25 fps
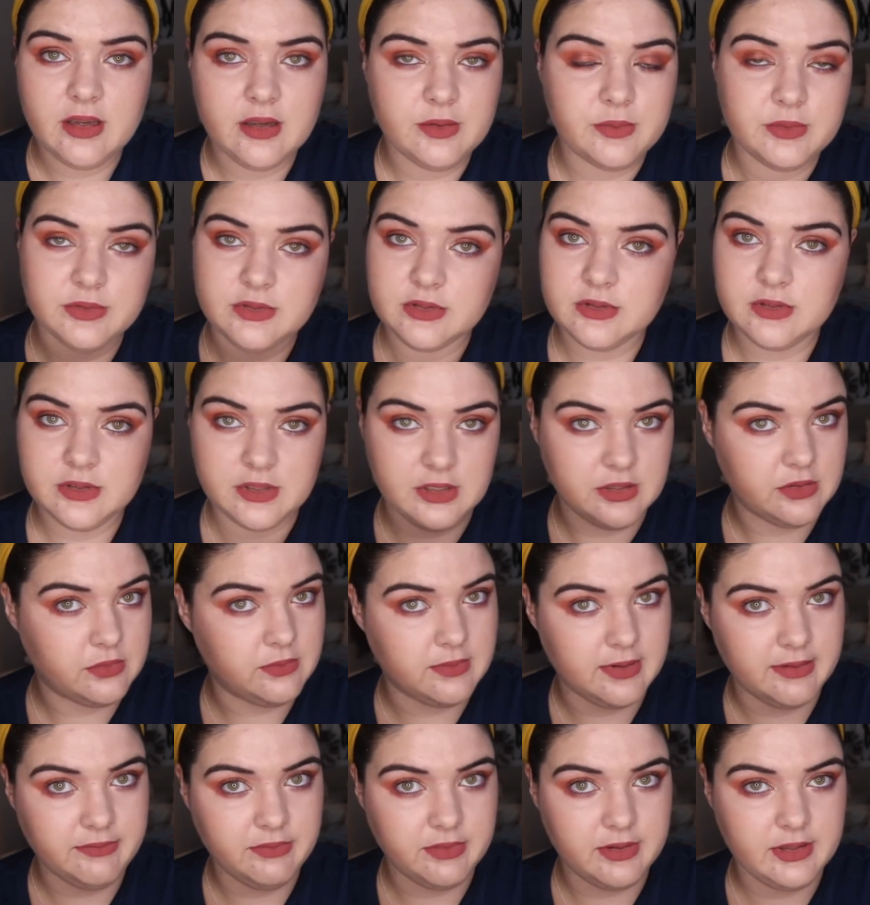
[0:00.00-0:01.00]
It will talk you
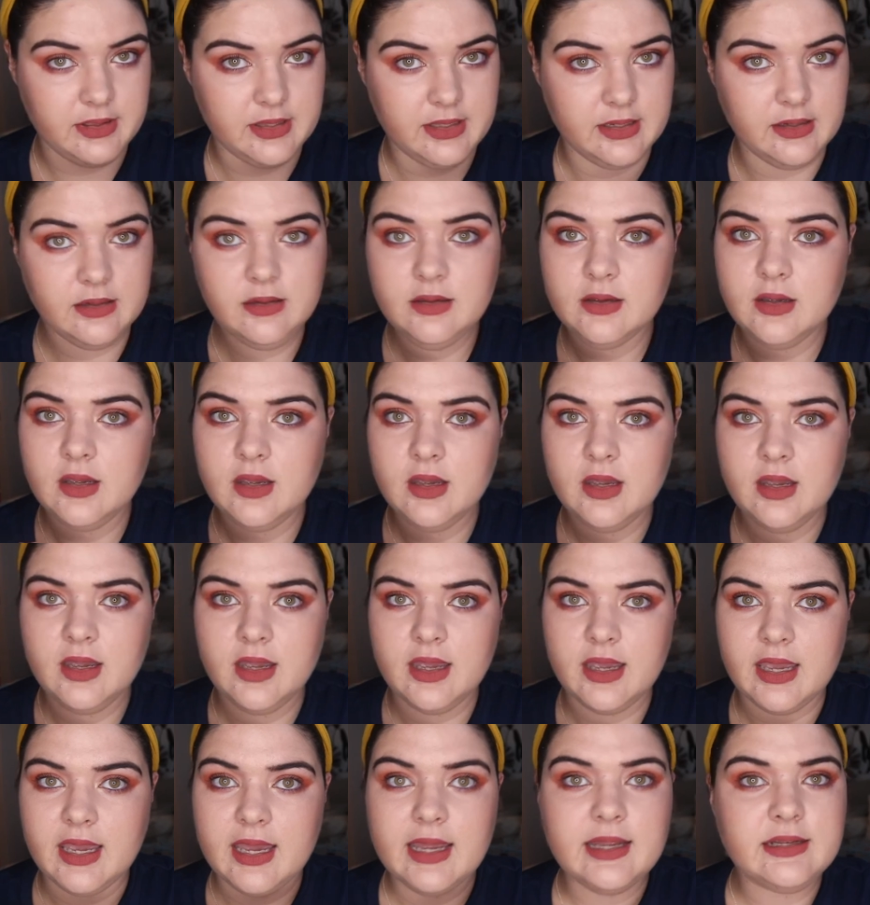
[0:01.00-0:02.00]
through everything
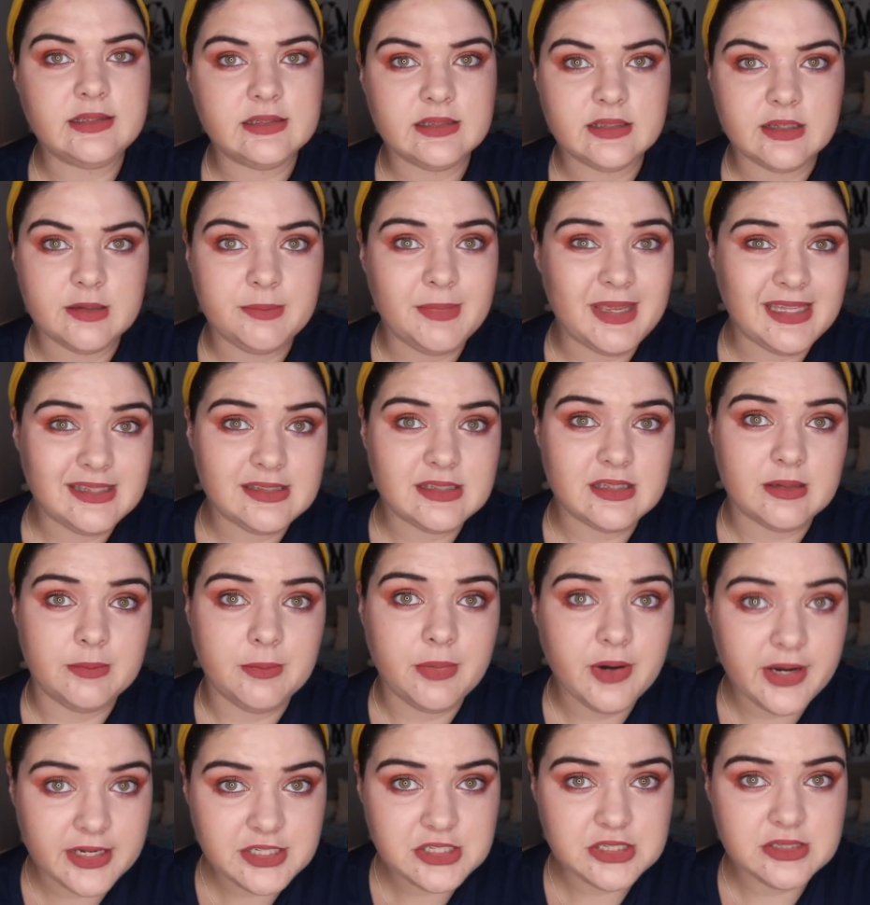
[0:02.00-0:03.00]
and commence
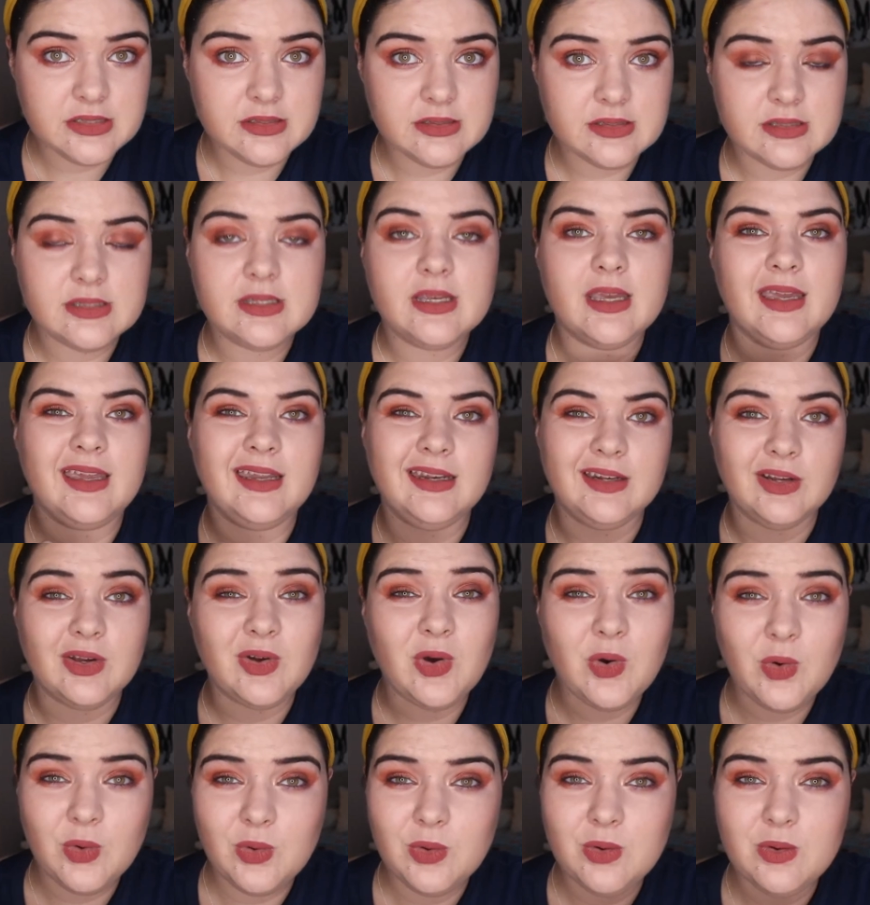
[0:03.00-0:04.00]
compressions, and
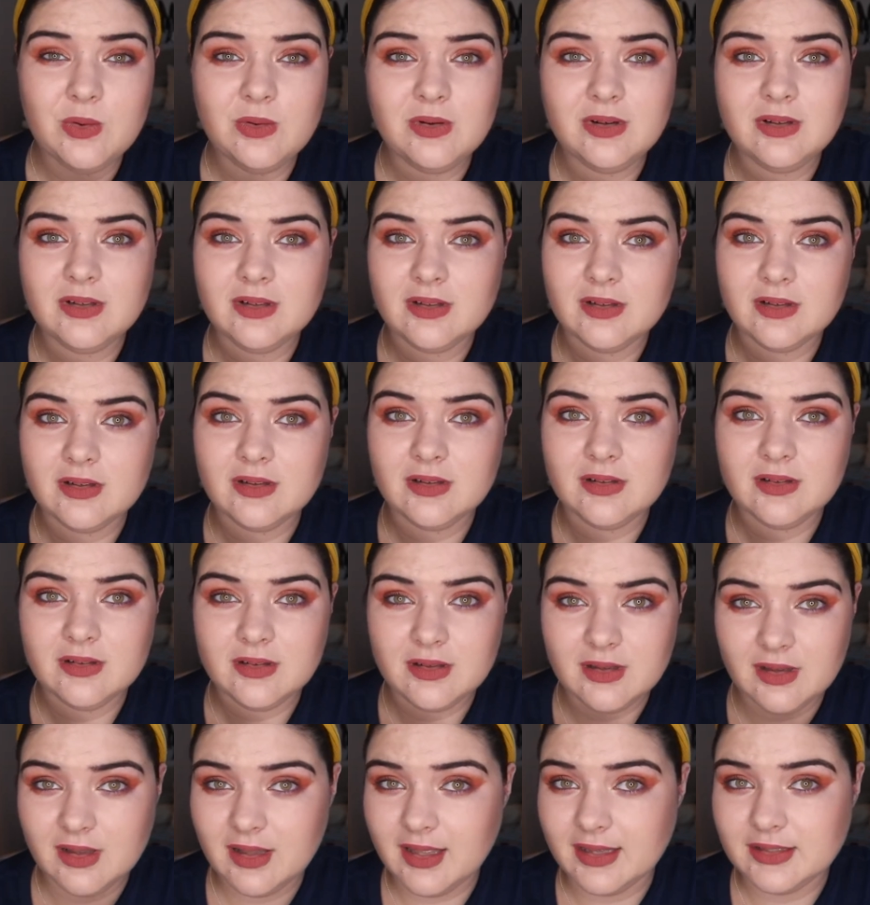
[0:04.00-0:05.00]
call
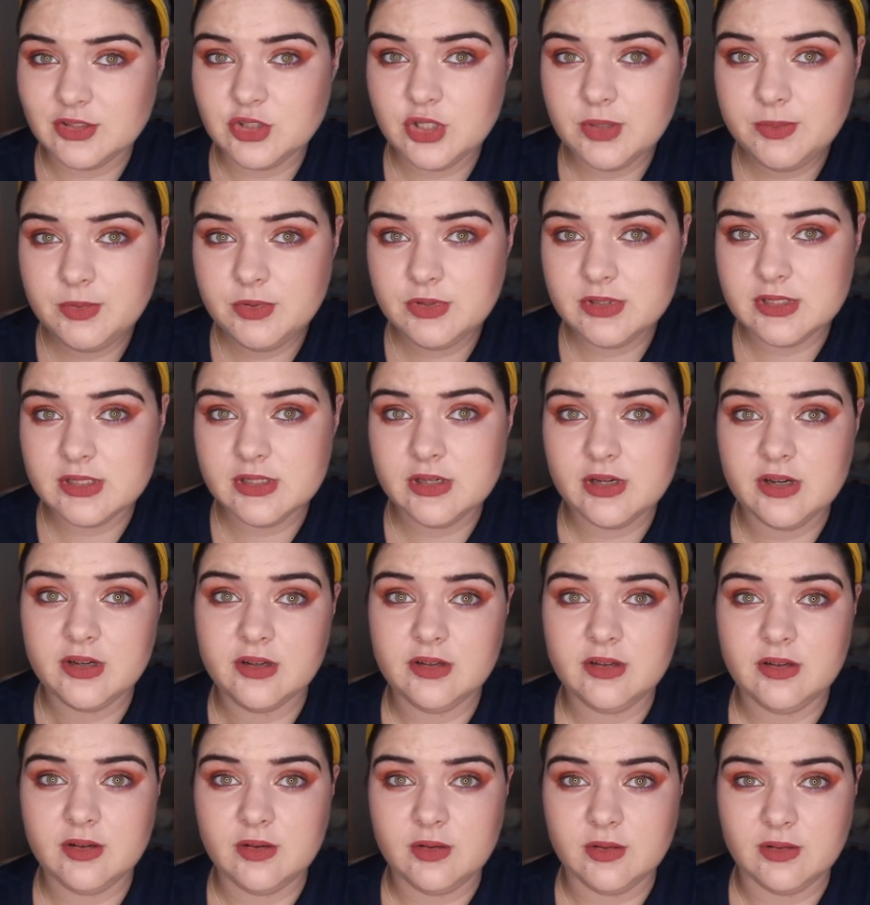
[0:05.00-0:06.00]
like
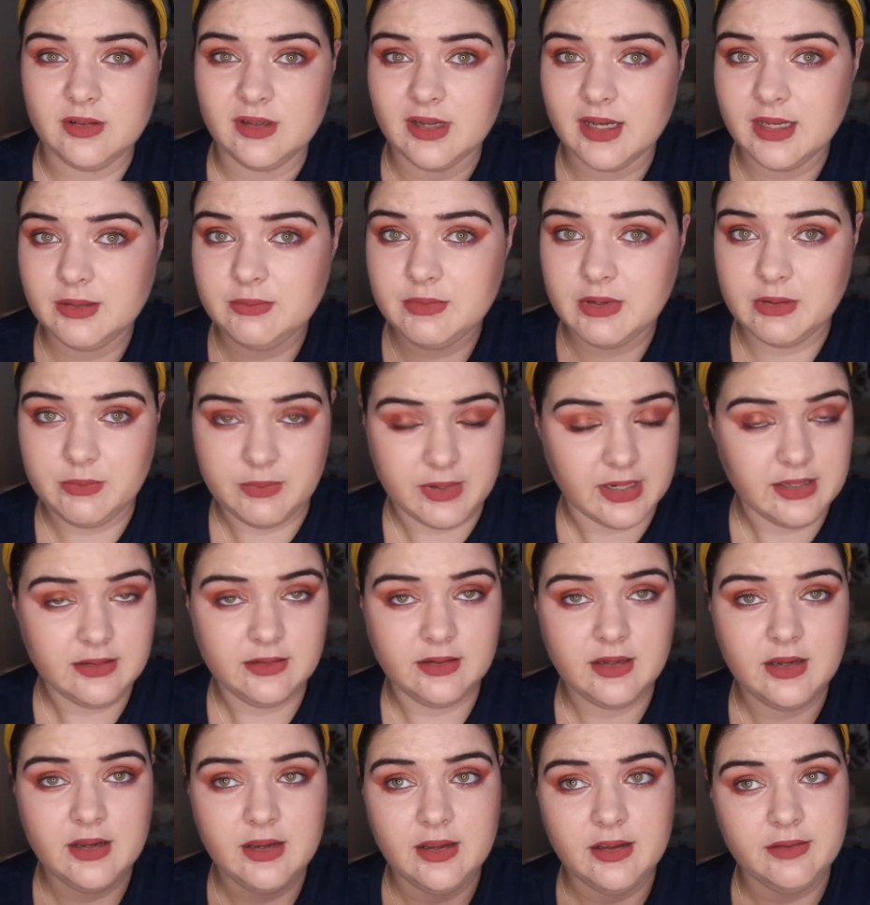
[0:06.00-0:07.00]
000 or 911
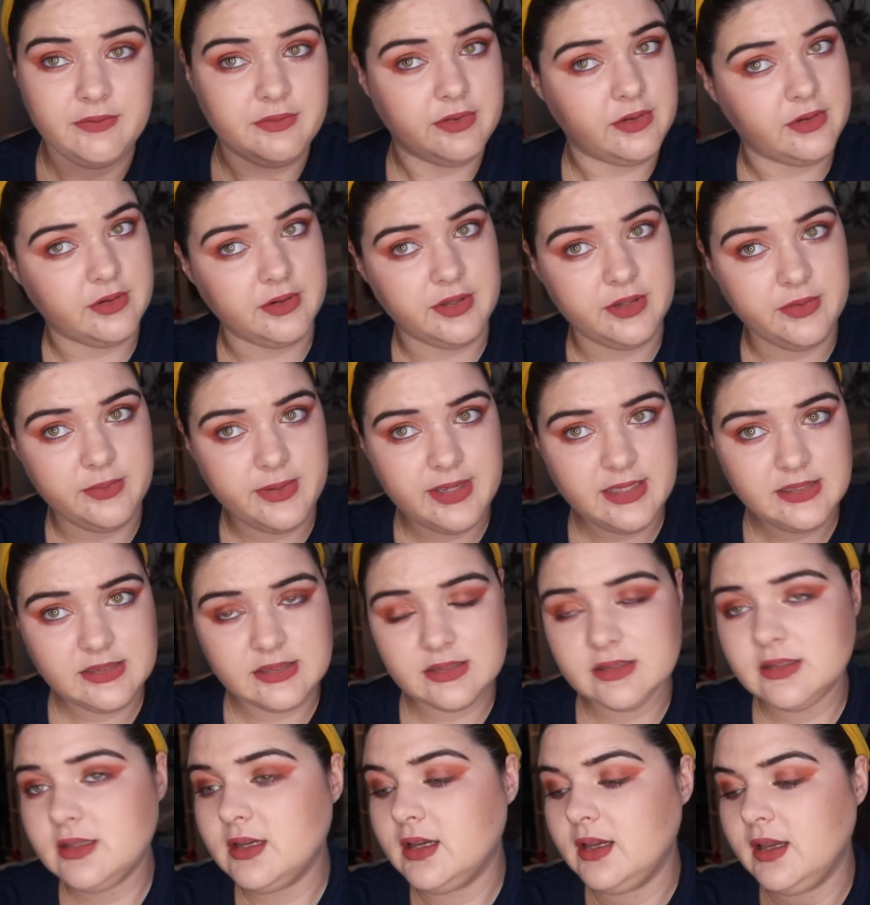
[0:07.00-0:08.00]
if you're
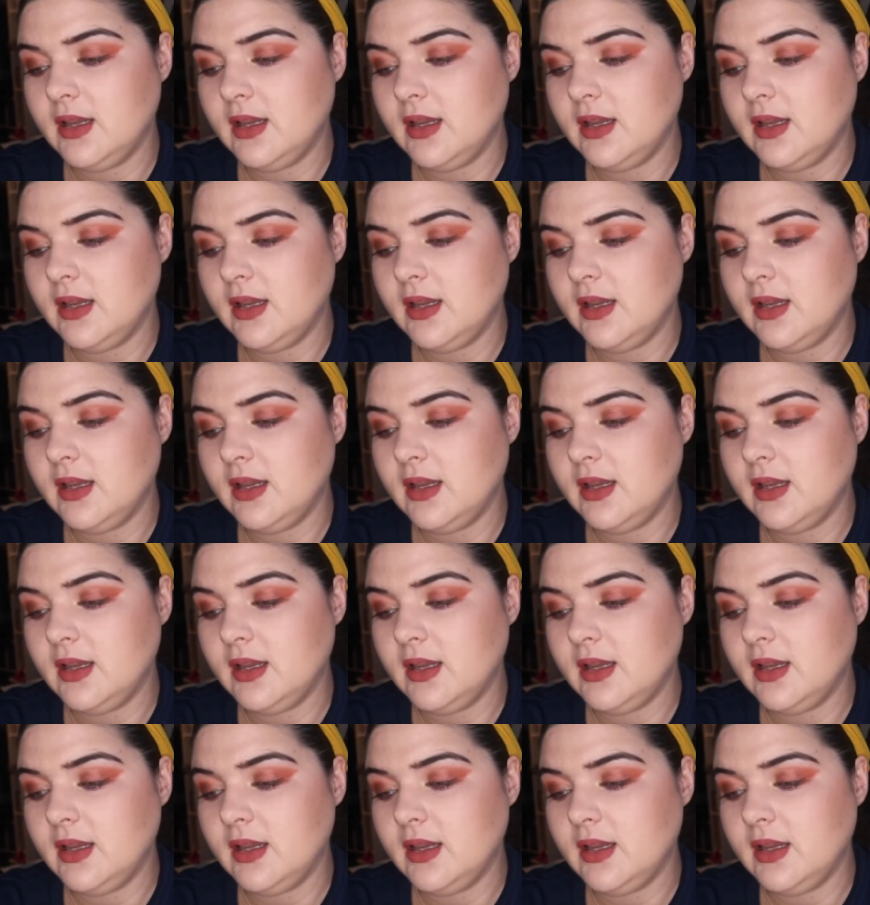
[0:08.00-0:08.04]
US,